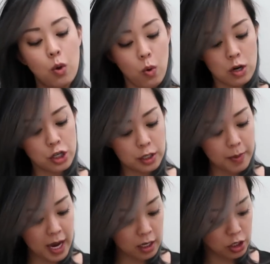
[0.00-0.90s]
gorgeous
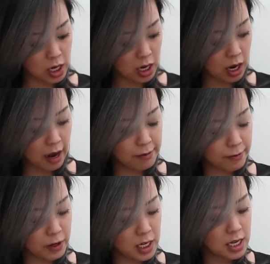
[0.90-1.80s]
packaging. I
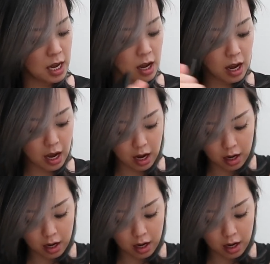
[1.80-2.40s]
forget.